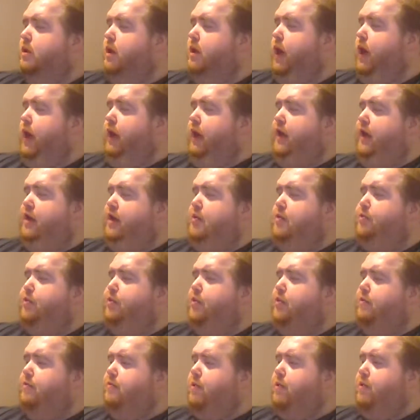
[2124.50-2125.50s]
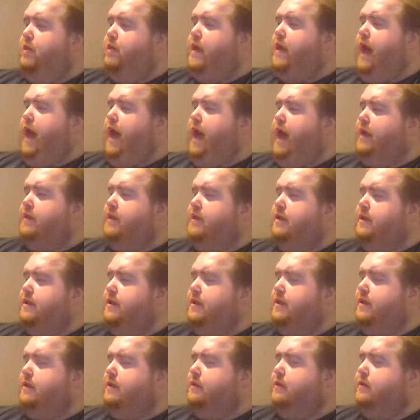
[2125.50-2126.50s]
I need to put more tags in there
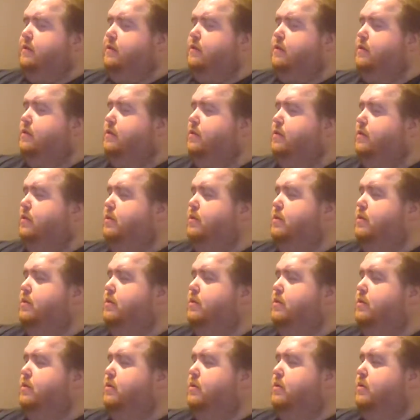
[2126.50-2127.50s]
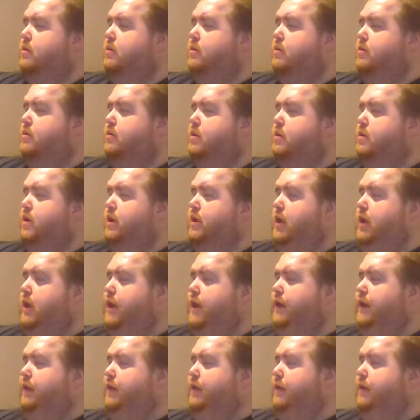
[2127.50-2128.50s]
though
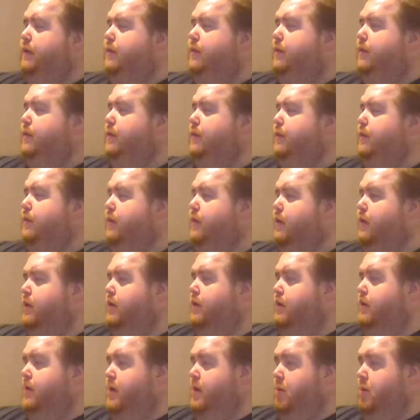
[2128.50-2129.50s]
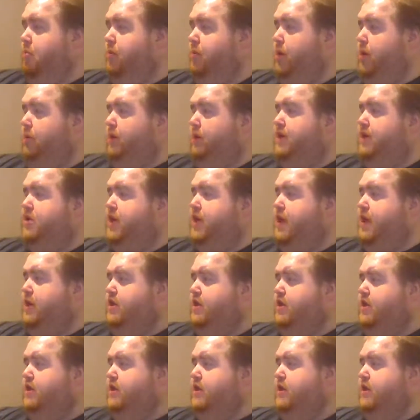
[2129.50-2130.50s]
tonight. Probably
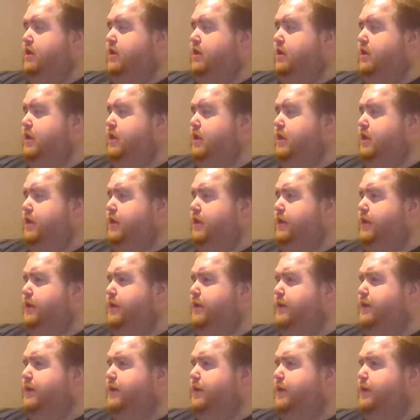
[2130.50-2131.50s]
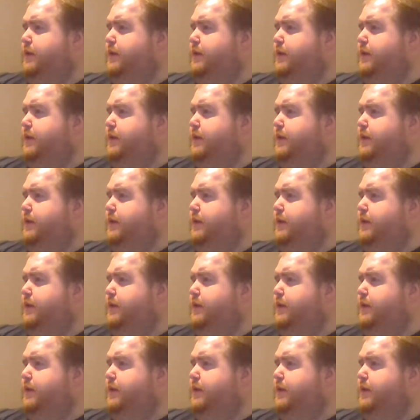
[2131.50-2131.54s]
change the